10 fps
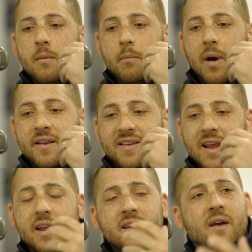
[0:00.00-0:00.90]
by
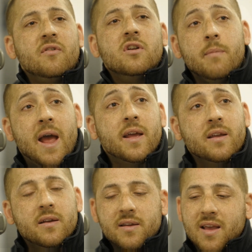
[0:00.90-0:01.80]
saying, "Kevin, you're
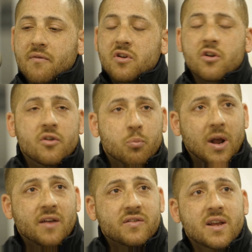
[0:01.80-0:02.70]
manic. Kevin, you're
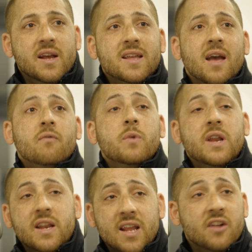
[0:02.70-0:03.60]
depressed. Kevin, we
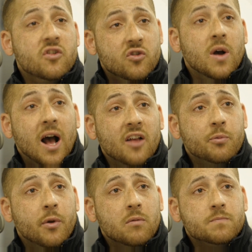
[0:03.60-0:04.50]
need to get you to a
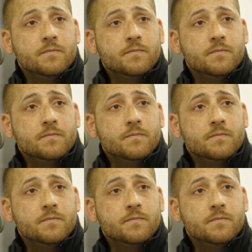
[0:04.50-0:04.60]
hospital."